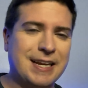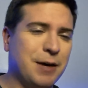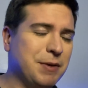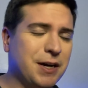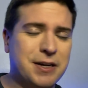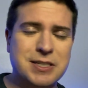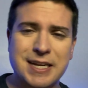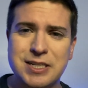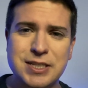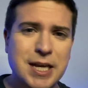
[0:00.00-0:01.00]
I'll be honest,
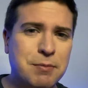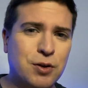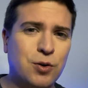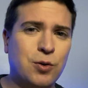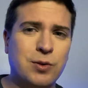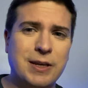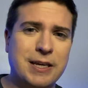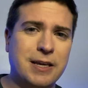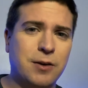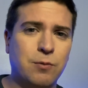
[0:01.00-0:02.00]
kind of skeptical,
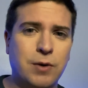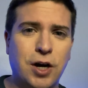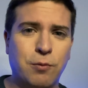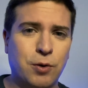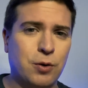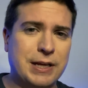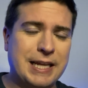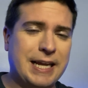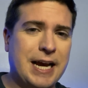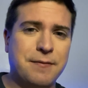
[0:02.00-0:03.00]
thinking, well, we're only
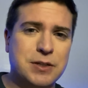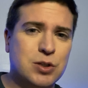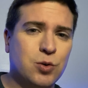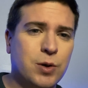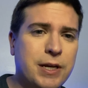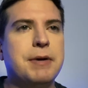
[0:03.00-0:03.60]
getting half a story.